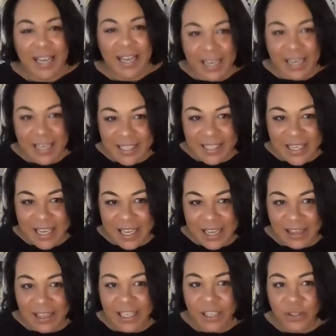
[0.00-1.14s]
it is
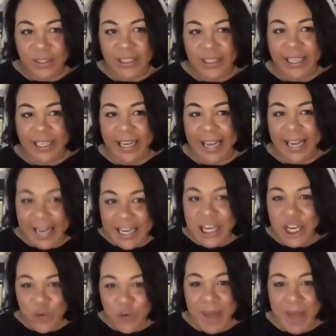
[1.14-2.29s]
literally
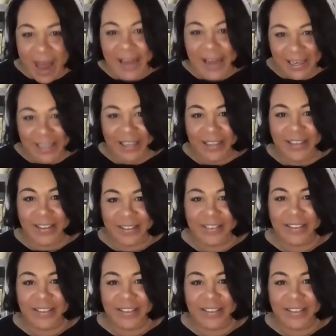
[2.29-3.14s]
inhumanity,